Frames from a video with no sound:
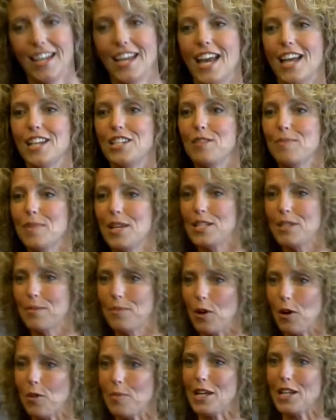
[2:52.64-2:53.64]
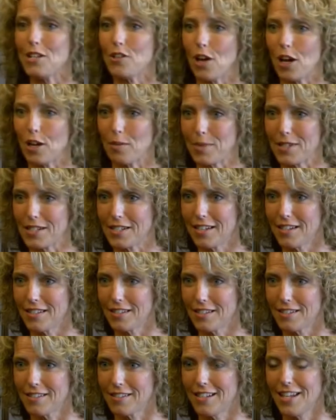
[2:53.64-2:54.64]
and she made some homemade dog
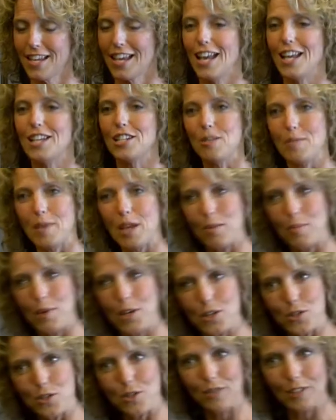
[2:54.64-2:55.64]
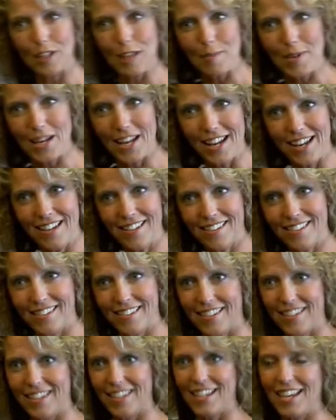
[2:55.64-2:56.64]
biscuits, and she made a pitcher of lemonade,
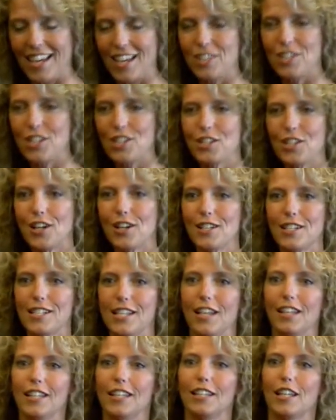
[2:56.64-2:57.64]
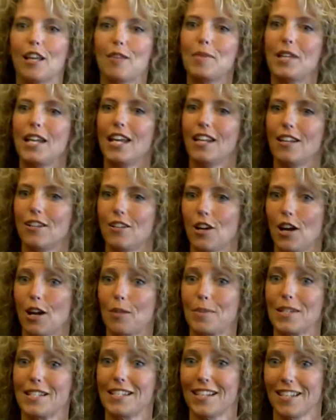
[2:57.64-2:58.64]
and she started selling lemonade and dog
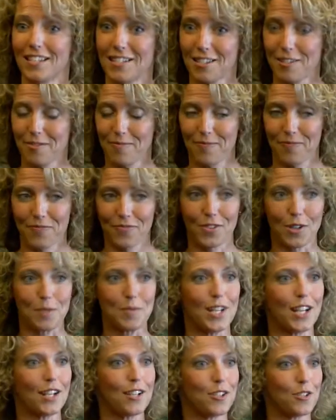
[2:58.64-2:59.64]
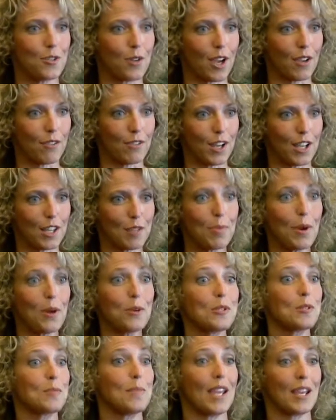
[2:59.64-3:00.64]
biscuits from the end of the driveway. The
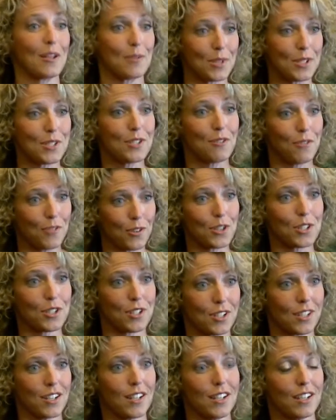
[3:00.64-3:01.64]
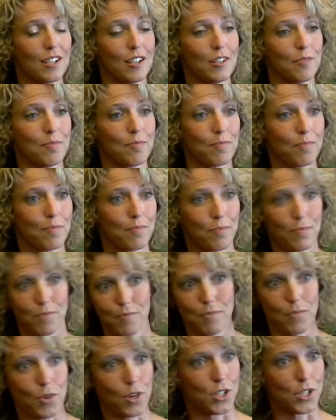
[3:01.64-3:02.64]
postman was the first
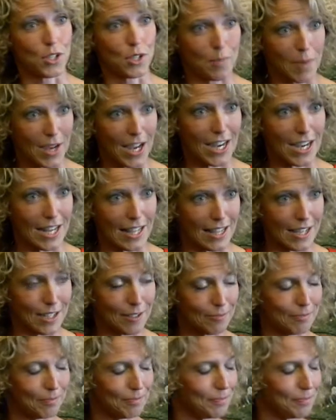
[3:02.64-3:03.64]
person to buy anything.